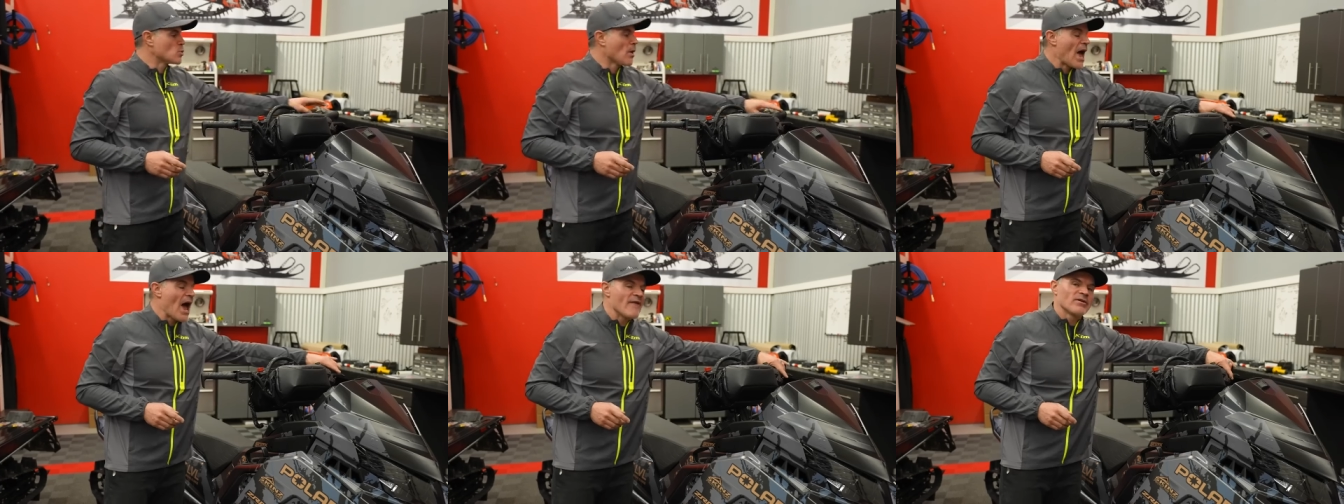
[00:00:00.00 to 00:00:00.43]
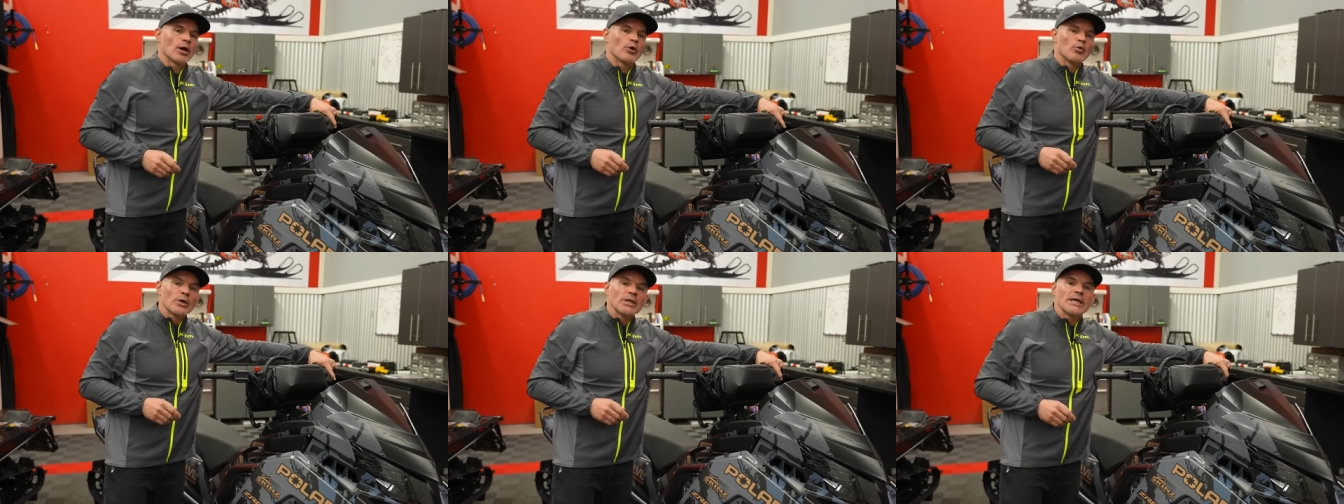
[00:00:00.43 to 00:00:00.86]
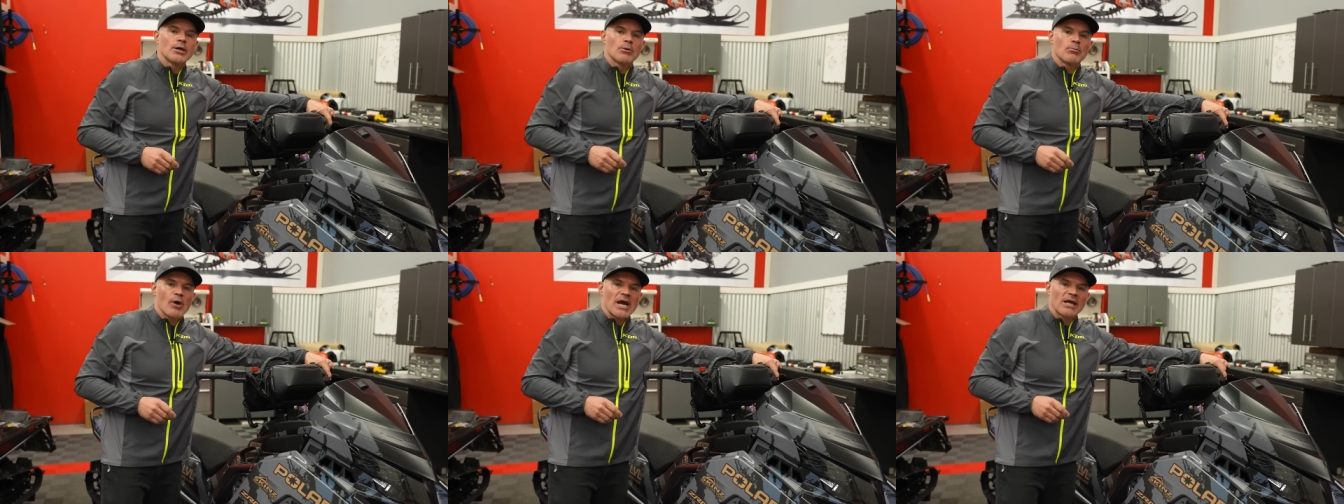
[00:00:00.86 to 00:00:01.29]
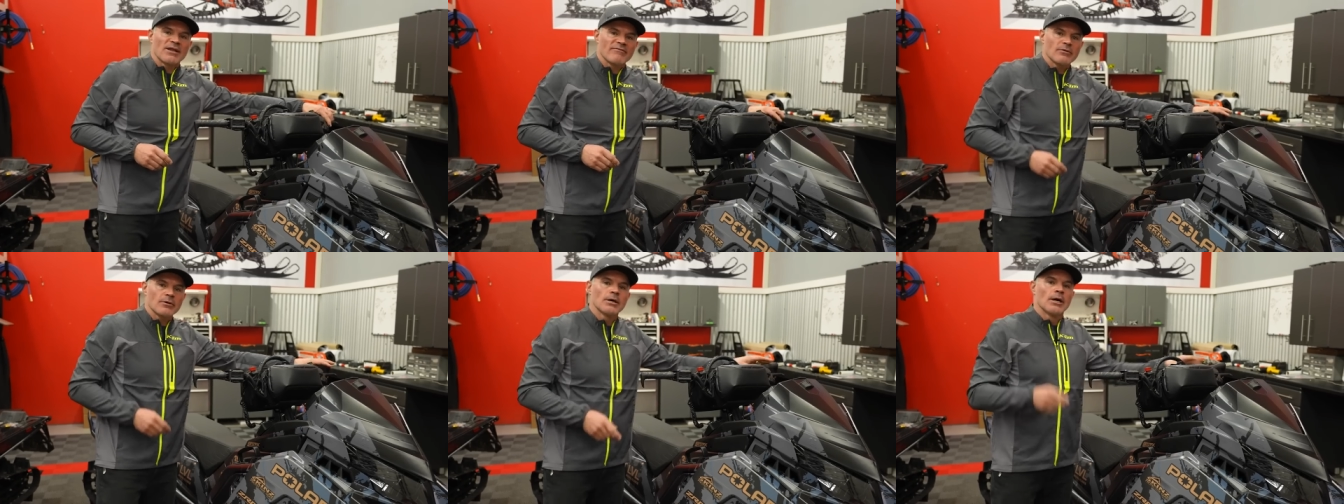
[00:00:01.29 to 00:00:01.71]
Well, having a really good brake
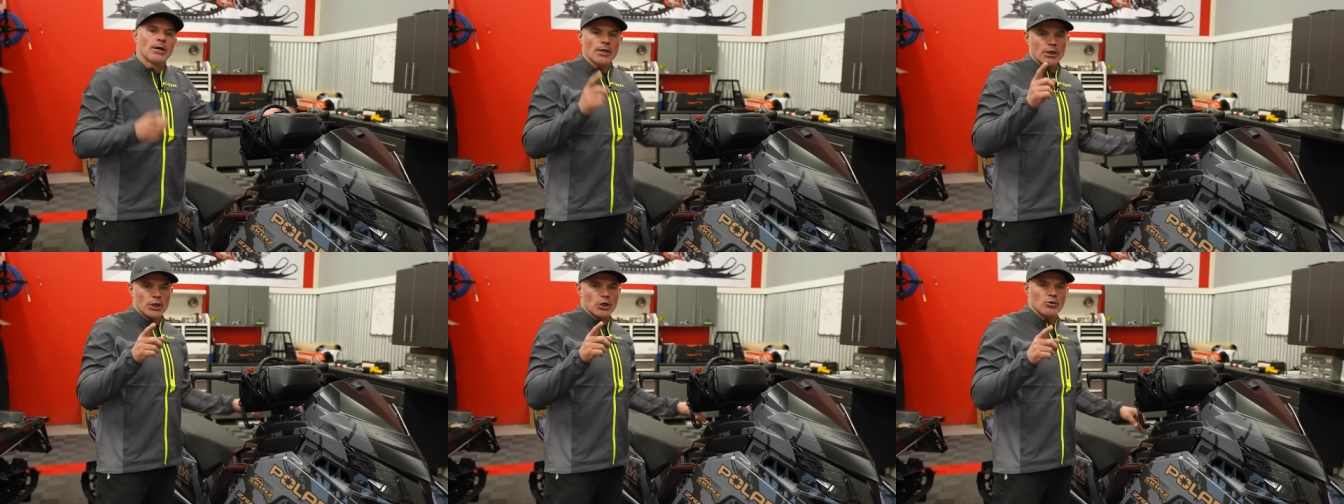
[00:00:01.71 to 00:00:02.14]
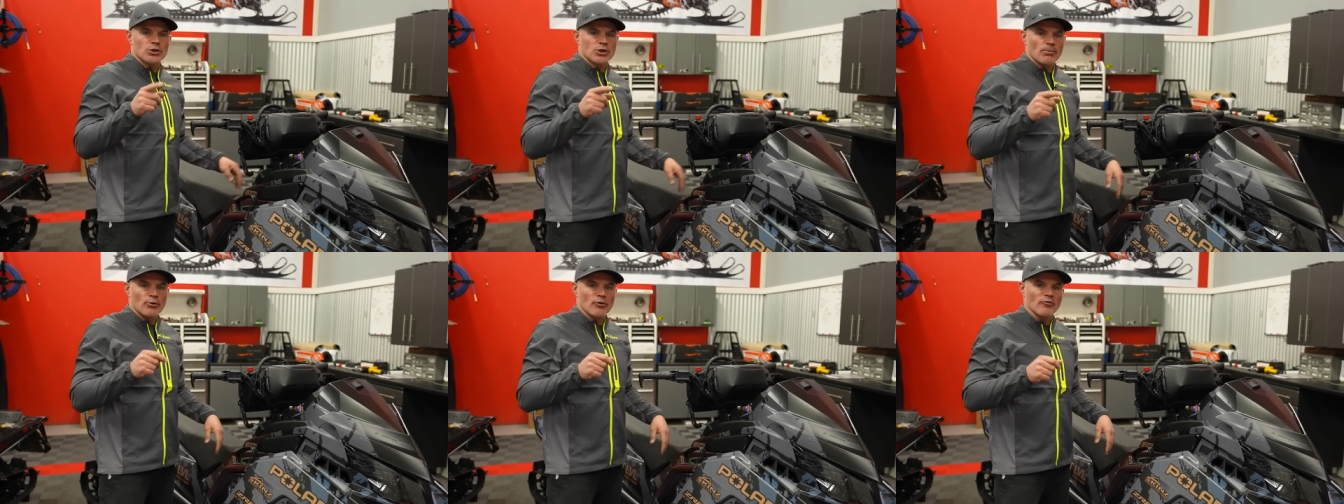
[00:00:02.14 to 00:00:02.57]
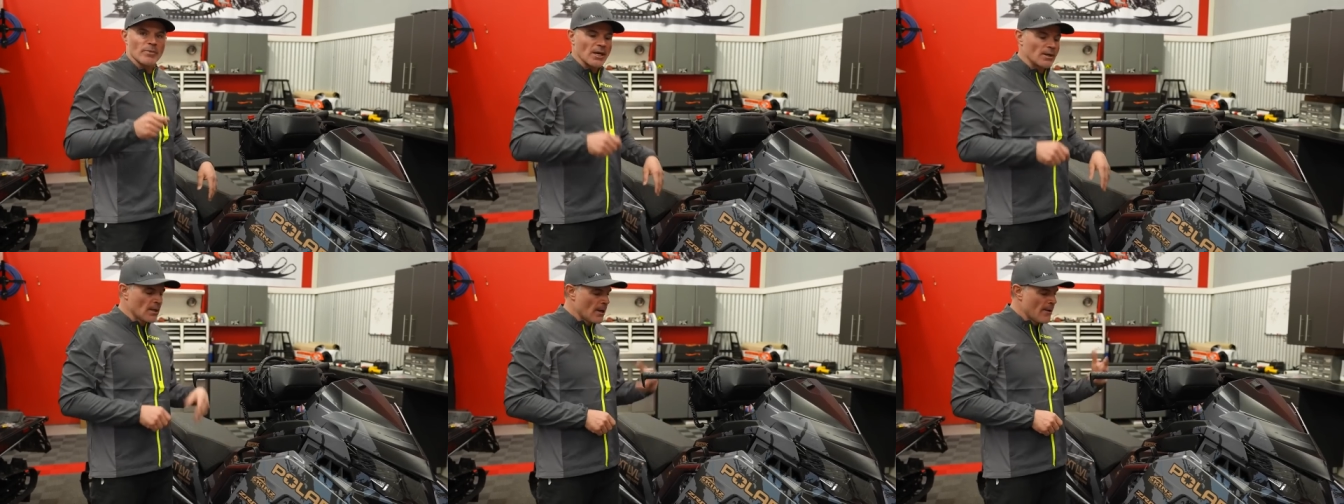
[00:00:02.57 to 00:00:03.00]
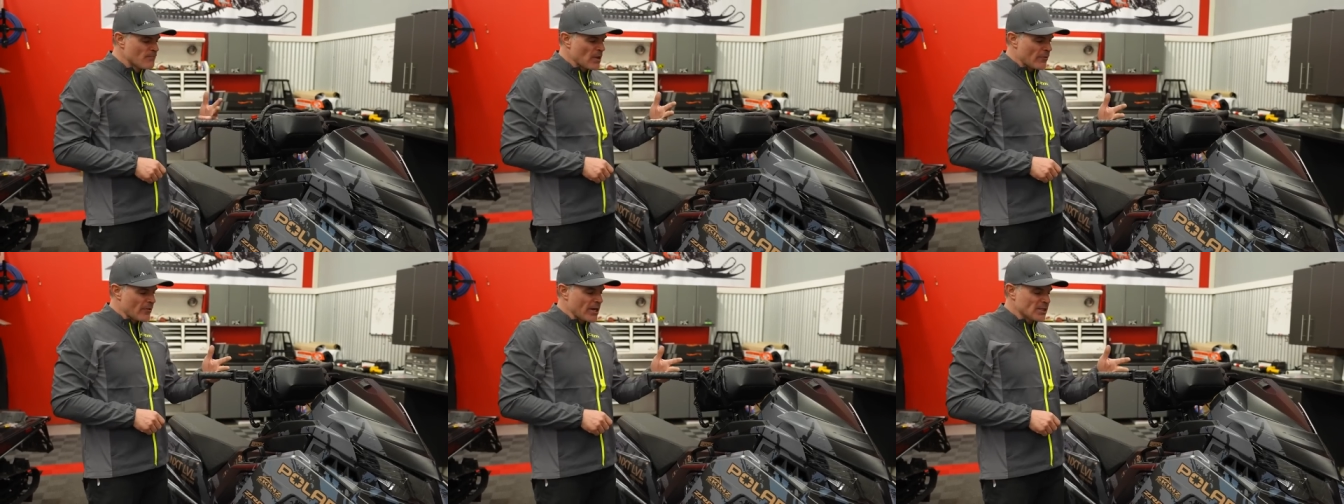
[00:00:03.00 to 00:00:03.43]
lever, huge improvement.
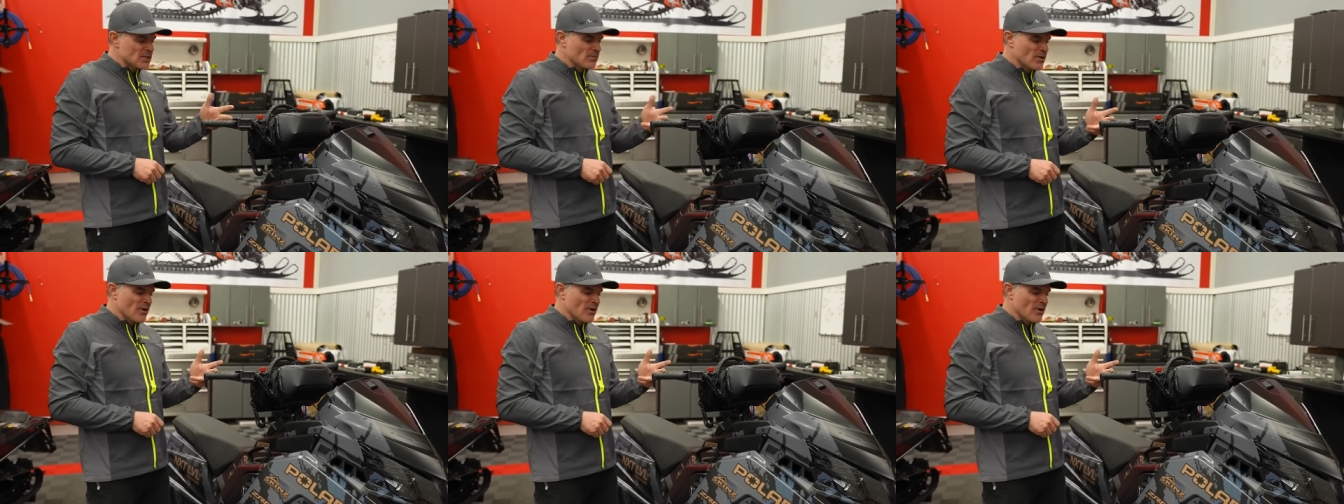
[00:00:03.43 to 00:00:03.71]
They did some